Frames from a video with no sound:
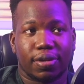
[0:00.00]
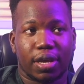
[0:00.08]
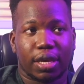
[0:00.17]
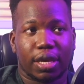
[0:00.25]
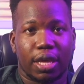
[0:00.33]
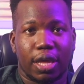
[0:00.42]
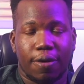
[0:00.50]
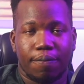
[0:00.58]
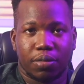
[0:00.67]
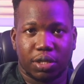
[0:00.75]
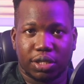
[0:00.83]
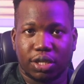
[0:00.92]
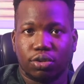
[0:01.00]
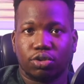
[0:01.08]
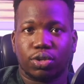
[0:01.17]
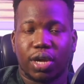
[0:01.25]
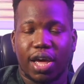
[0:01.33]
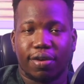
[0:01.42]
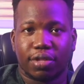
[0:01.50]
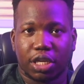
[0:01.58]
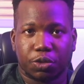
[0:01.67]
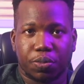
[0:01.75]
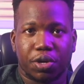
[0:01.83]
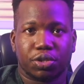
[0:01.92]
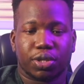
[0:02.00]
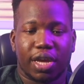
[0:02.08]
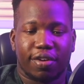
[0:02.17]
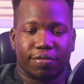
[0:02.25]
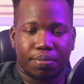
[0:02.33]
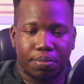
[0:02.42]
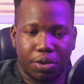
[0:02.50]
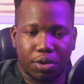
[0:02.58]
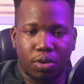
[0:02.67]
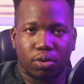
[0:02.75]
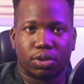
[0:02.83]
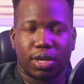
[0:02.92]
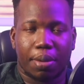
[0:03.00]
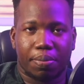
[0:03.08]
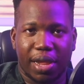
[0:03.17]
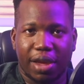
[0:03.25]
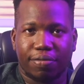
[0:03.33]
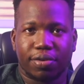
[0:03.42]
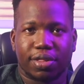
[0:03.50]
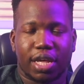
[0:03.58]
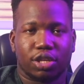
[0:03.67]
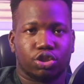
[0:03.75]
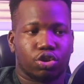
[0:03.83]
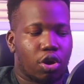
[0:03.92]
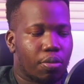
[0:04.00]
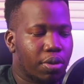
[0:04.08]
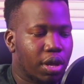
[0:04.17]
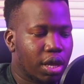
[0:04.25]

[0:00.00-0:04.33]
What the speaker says: Like, with the skills you have, the experience you have, apply for that job.